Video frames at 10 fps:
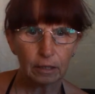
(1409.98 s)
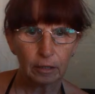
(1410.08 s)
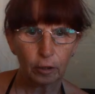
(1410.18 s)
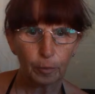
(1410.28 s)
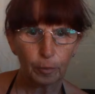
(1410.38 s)

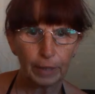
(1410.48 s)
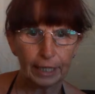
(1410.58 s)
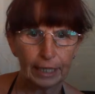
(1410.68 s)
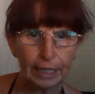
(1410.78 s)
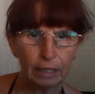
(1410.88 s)

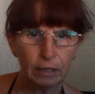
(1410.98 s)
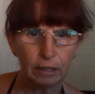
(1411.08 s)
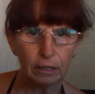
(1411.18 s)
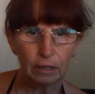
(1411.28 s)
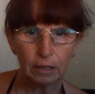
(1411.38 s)
Copy.
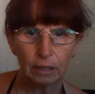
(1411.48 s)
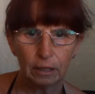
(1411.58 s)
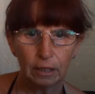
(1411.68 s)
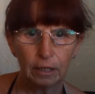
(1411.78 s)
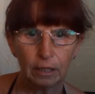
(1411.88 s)

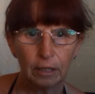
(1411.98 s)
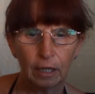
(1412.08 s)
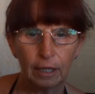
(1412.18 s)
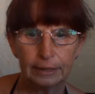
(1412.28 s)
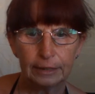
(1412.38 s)

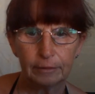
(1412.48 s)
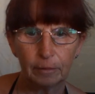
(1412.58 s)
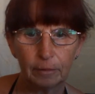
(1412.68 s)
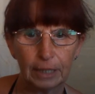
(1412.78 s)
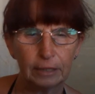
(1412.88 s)
I'm
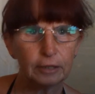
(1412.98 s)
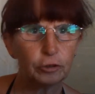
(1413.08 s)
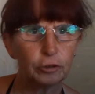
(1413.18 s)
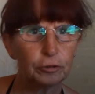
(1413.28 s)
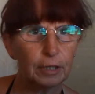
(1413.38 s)
going to
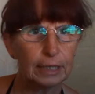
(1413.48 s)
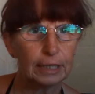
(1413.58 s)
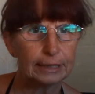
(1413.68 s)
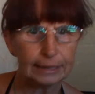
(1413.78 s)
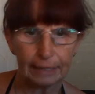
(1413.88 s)
try and
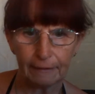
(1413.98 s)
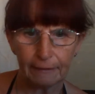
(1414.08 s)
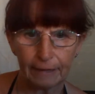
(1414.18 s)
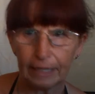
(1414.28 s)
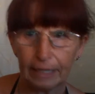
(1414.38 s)
send
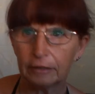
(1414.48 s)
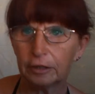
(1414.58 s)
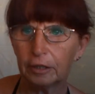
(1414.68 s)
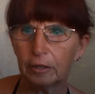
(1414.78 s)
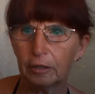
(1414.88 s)
that
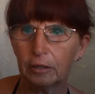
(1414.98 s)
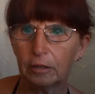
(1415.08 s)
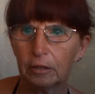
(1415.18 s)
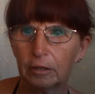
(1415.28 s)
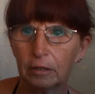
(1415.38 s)
to your